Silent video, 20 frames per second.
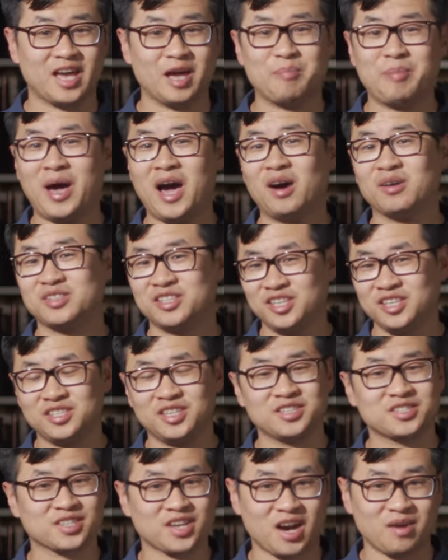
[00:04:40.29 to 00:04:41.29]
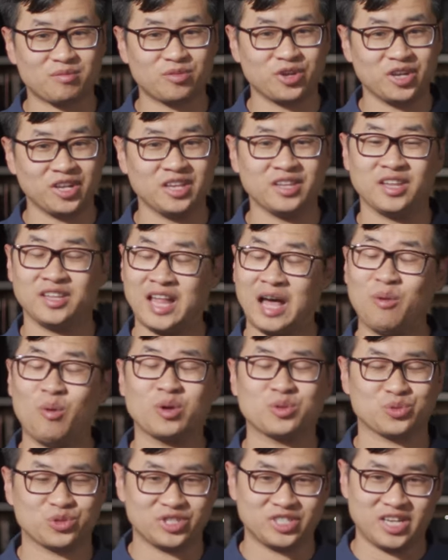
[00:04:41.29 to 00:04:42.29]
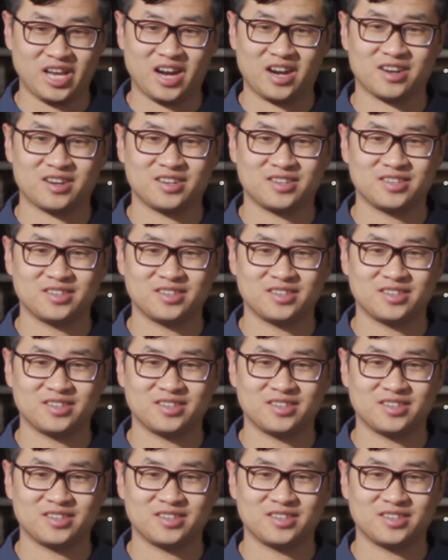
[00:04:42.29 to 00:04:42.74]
about tea discovery that I want to share.